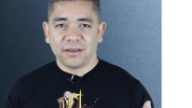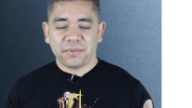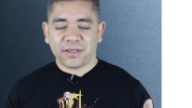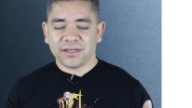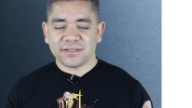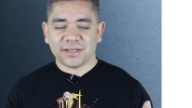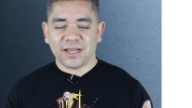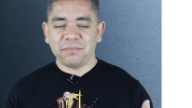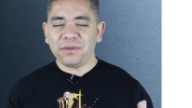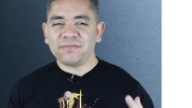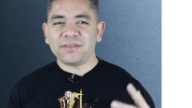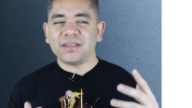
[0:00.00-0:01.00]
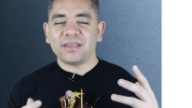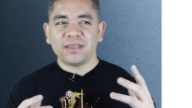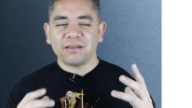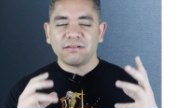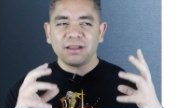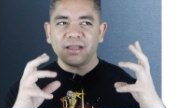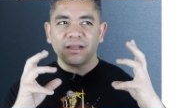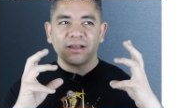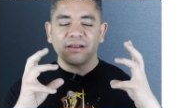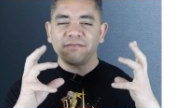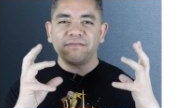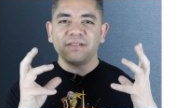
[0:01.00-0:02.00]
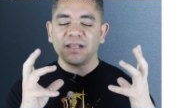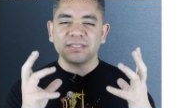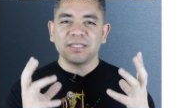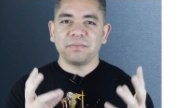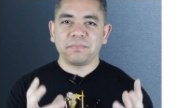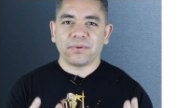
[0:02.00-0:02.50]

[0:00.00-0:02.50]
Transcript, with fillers: Because I'm even hearing conflicting